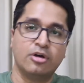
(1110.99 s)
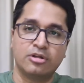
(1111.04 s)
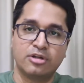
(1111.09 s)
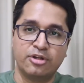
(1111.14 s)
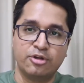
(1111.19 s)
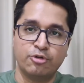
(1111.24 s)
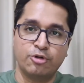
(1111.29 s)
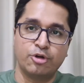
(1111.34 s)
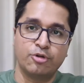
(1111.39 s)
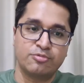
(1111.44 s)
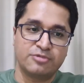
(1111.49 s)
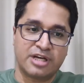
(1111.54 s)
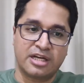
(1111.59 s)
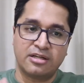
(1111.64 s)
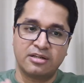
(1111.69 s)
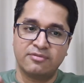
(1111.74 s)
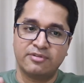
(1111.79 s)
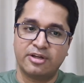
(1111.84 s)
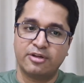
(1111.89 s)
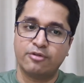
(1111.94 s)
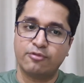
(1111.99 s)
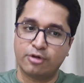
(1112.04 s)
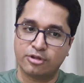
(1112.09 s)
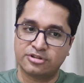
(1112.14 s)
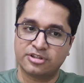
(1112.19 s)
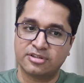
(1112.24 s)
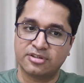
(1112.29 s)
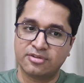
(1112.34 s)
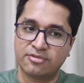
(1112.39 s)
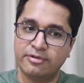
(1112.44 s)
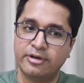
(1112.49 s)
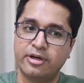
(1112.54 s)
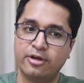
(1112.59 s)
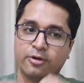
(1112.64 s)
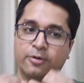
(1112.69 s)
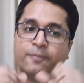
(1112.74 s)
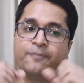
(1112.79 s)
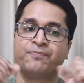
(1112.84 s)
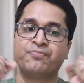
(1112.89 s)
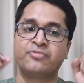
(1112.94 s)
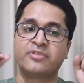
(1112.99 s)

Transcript: or the youtube channel where you're watching this video